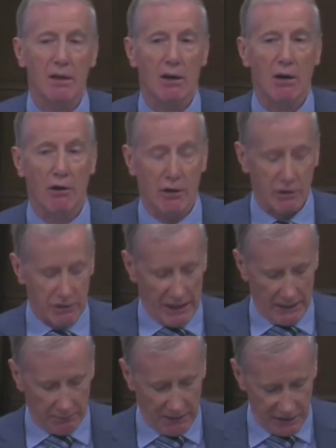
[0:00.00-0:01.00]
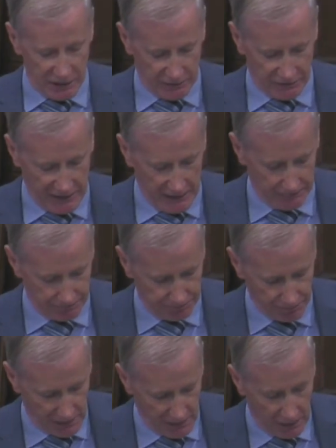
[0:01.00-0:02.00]
or incredibly shifty.
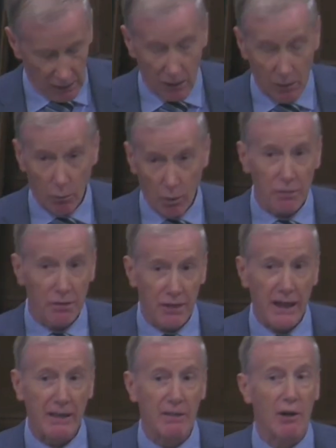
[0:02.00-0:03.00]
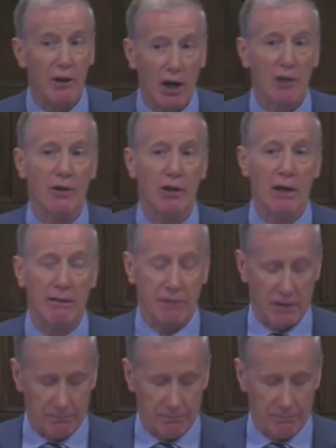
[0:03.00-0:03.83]
One thing they're not, however,